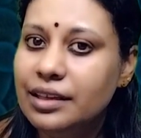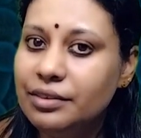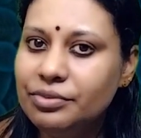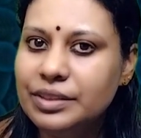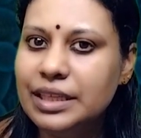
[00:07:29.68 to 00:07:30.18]

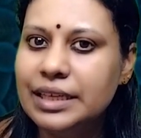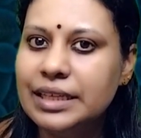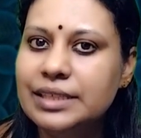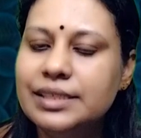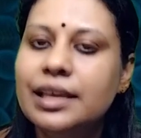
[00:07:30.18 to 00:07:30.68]
If
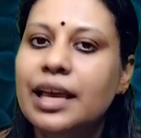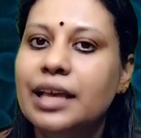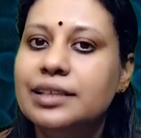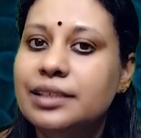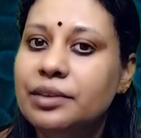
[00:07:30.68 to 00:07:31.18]
there is
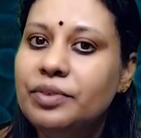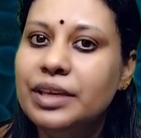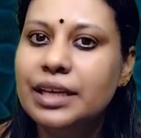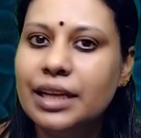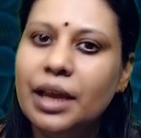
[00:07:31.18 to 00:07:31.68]

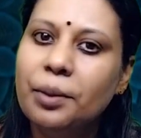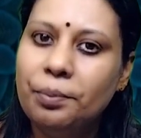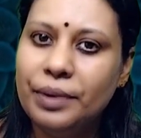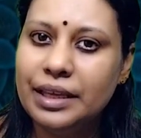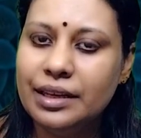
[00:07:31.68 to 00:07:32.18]
severe
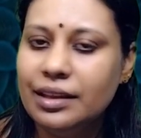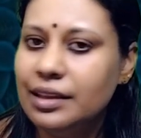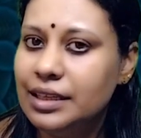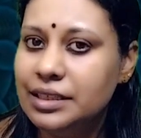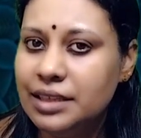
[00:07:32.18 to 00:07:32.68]
pain,
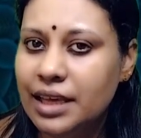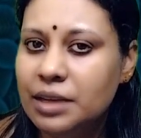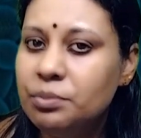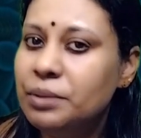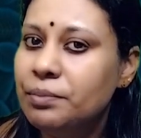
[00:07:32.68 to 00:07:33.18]
it
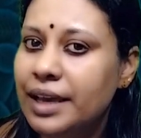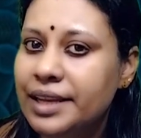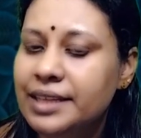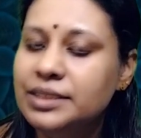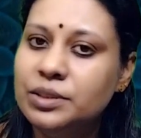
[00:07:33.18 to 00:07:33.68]
can be
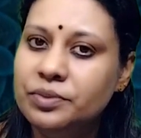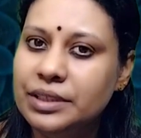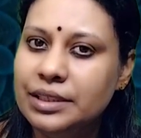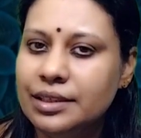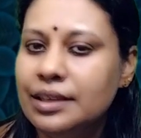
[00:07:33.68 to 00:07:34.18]
managed
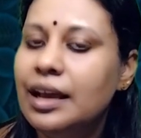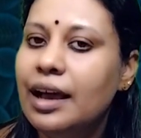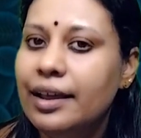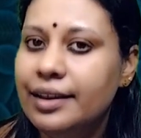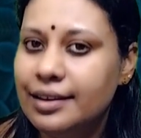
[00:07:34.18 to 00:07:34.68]
with
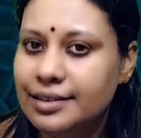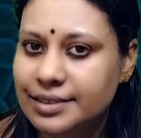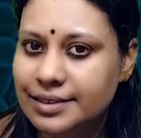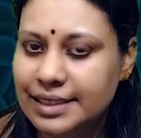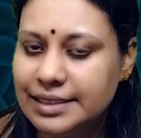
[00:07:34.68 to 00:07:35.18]

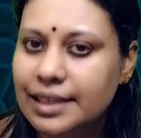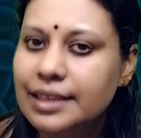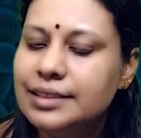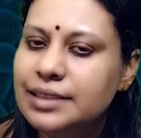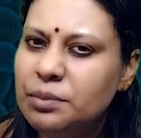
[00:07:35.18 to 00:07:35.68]
analgesics.
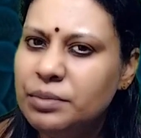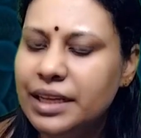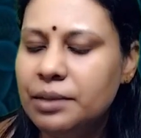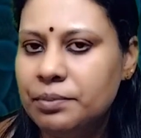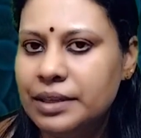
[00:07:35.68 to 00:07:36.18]

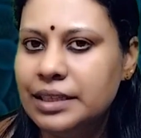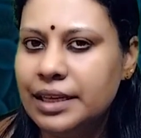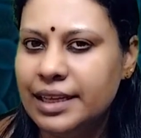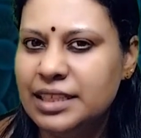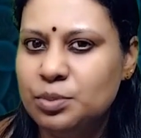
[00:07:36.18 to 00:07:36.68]
Sometimes
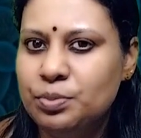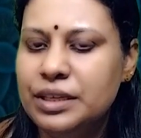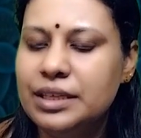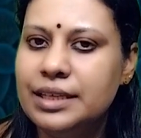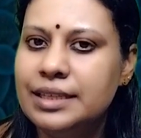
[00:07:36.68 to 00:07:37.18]
mother
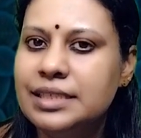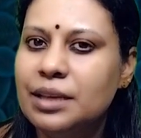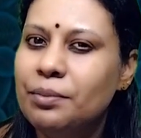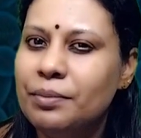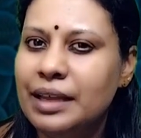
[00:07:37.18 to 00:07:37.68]
experience
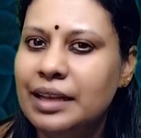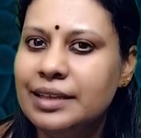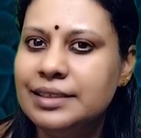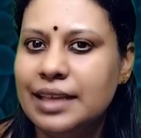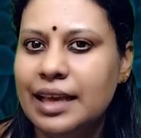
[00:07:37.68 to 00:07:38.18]

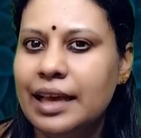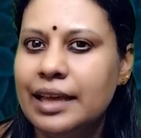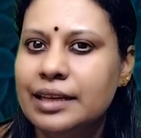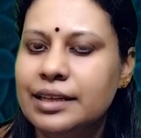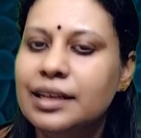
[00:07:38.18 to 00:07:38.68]
malaise
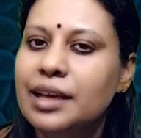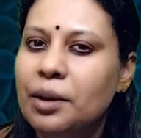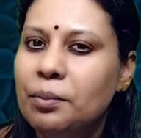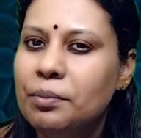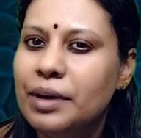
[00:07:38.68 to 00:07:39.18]
and
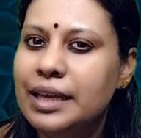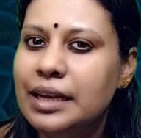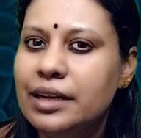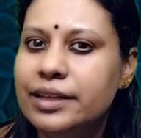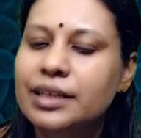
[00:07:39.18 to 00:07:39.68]

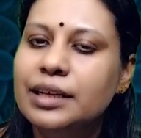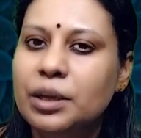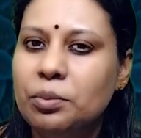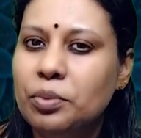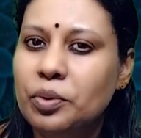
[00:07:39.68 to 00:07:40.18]
mild
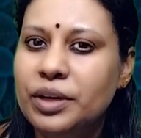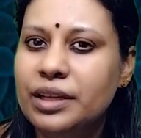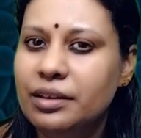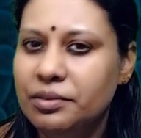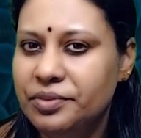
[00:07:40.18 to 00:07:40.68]

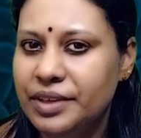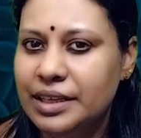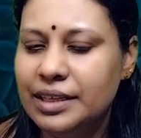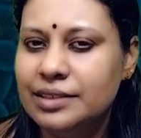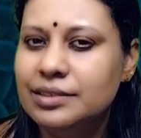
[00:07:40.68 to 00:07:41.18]
body
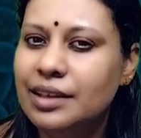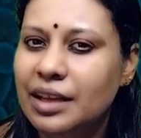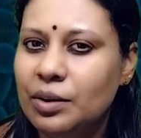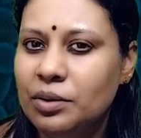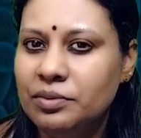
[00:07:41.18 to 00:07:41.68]
weakness
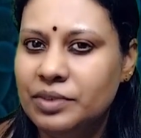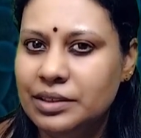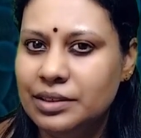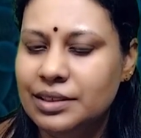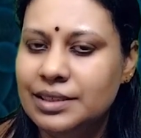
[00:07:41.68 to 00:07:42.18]
along
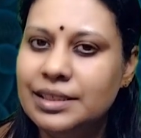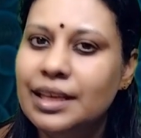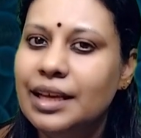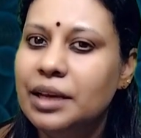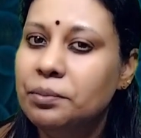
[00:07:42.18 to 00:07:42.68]
with this
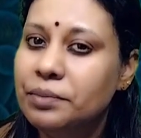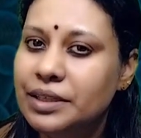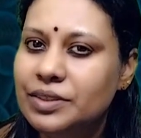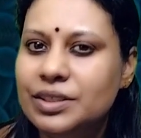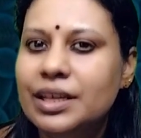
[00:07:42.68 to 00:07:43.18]

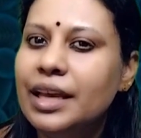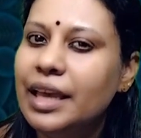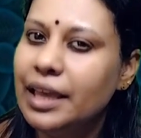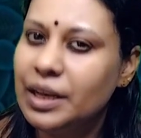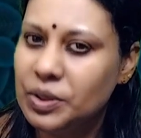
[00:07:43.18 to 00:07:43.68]
breast
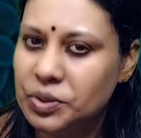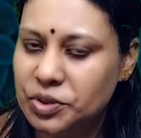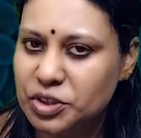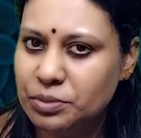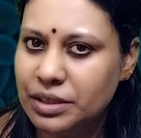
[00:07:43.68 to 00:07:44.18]

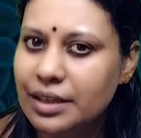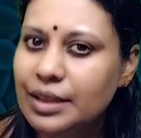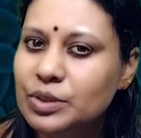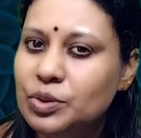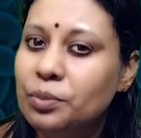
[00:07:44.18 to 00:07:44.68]
engorgement.
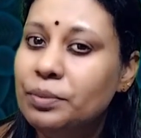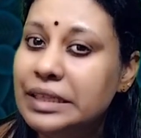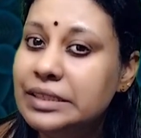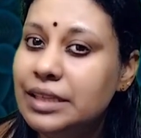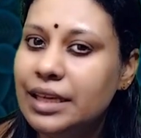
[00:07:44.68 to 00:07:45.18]
So
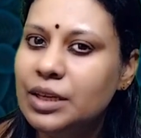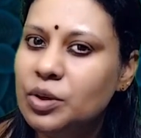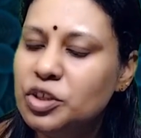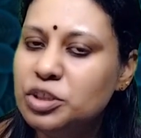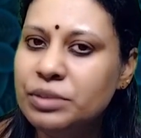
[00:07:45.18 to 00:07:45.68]
breast
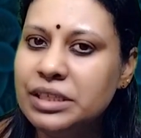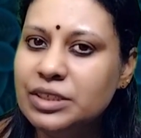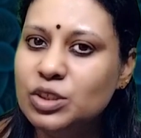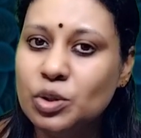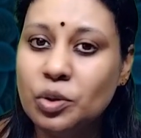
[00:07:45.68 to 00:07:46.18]
engorgement
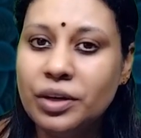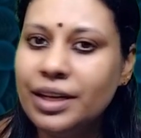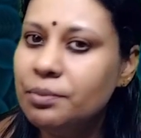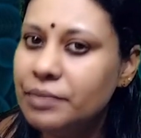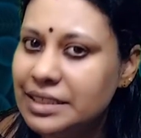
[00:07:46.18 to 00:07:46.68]
is
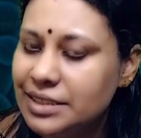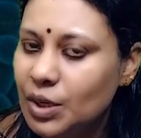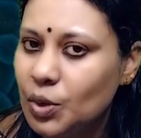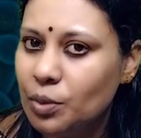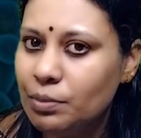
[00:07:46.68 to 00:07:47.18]
not a major
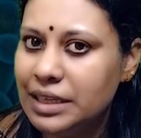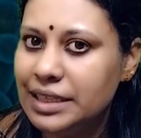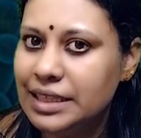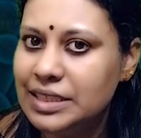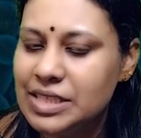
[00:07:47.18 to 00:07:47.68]

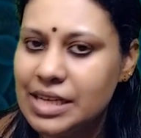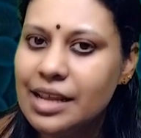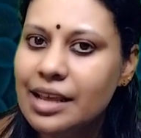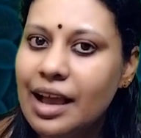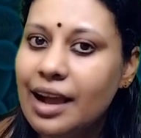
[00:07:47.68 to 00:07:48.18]

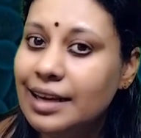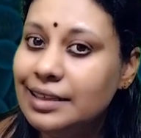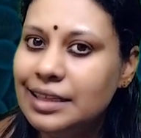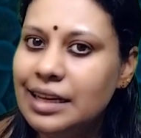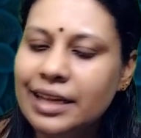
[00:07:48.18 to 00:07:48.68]
complication
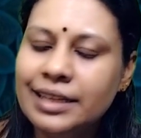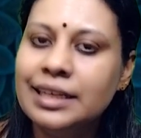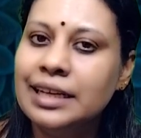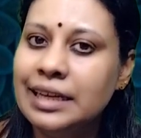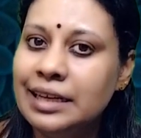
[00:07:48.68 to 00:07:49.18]
until
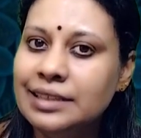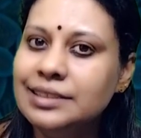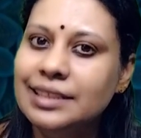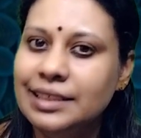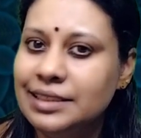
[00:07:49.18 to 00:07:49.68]
and
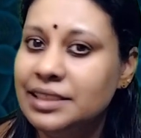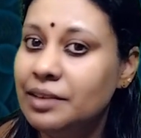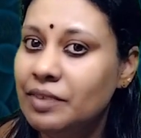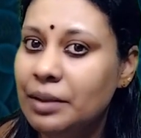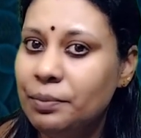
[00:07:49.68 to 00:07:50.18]
unless it
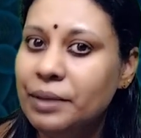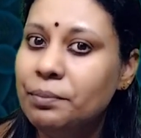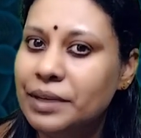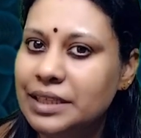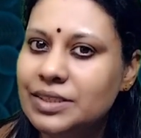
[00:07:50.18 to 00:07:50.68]
develop a
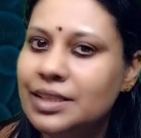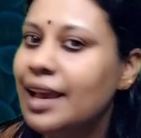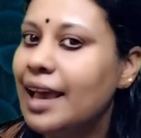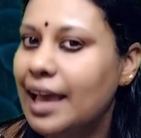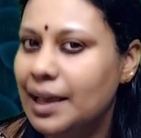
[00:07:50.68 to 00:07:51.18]
breast
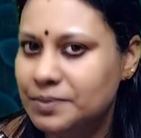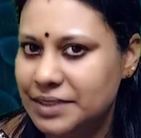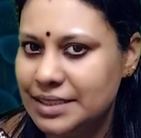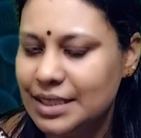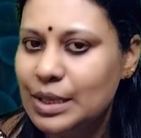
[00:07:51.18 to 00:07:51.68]

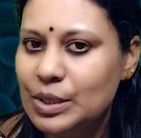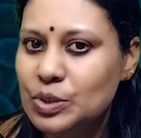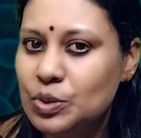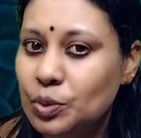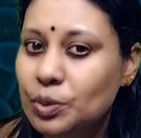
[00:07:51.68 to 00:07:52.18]
abscess.
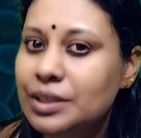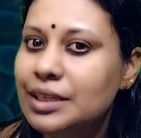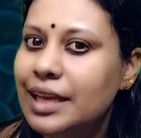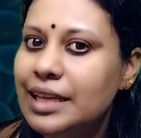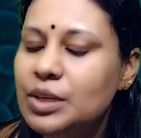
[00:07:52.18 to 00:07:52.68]
So
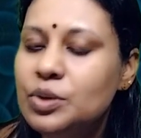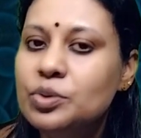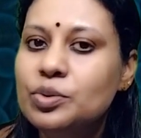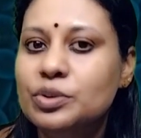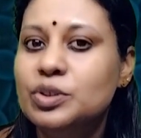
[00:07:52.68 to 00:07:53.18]
try
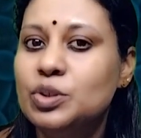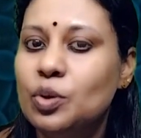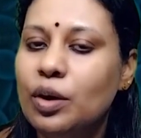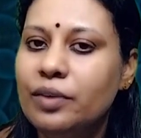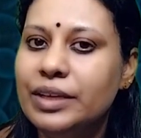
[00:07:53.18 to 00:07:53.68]
to
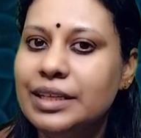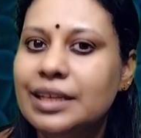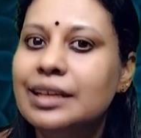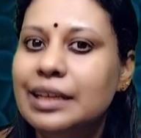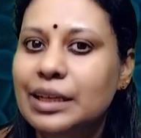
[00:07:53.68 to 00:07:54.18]
solve
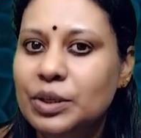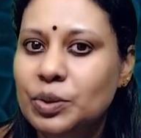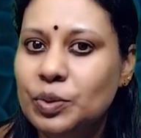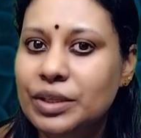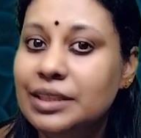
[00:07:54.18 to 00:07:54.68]
it
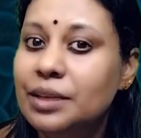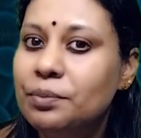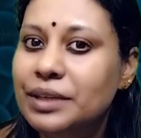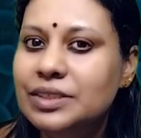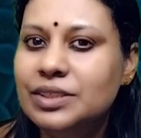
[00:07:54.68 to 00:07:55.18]
during the
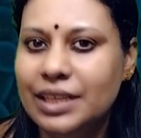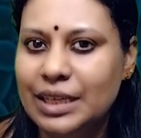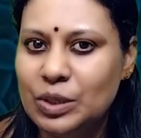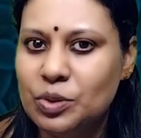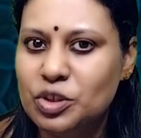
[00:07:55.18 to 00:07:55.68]
breast
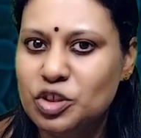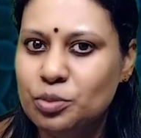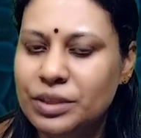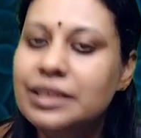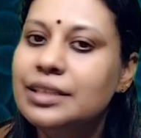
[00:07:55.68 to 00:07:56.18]

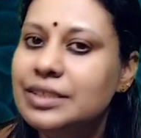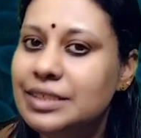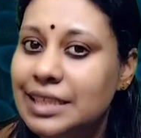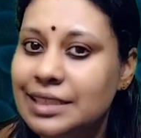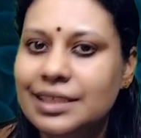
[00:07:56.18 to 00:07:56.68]
engorgement
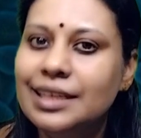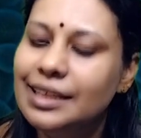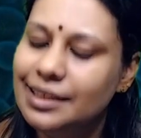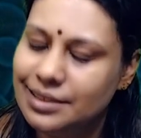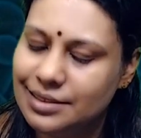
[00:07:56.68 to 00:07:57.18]
stage
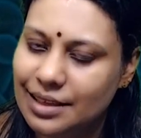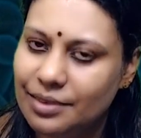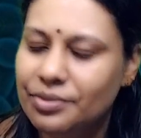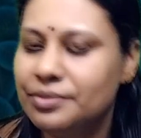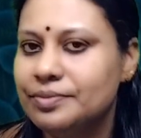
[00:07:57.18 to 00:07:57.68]

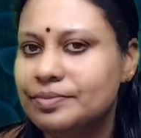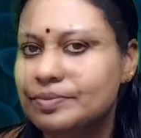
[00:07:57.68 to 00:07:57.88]
itself.